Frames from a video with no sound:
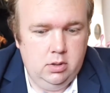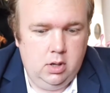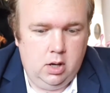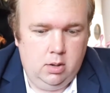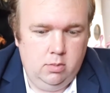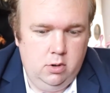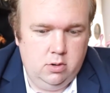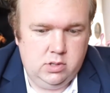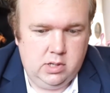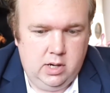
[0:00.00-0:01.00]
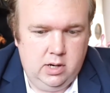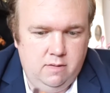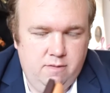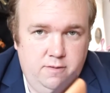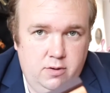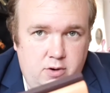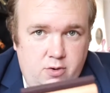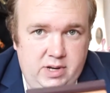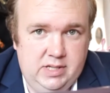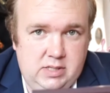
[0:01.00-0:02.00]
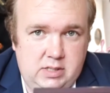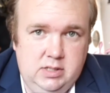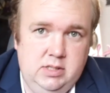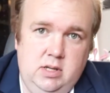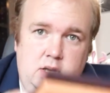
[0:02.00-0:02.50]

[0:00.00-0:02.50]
to kind of for the creases,